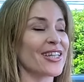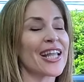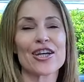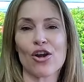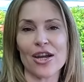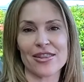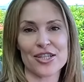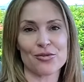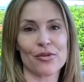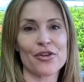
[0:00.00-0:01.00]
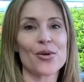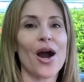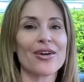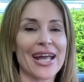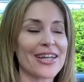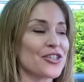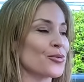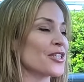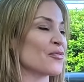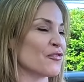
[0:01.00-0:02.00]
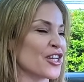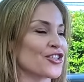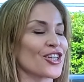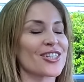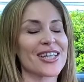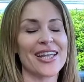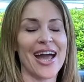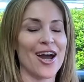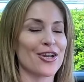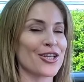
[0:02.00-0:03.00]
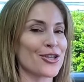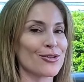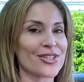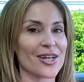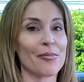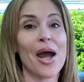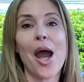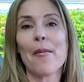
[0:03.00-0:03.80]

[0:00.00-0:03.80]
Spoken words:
And later on in this review, I'll get into its features and how to use them.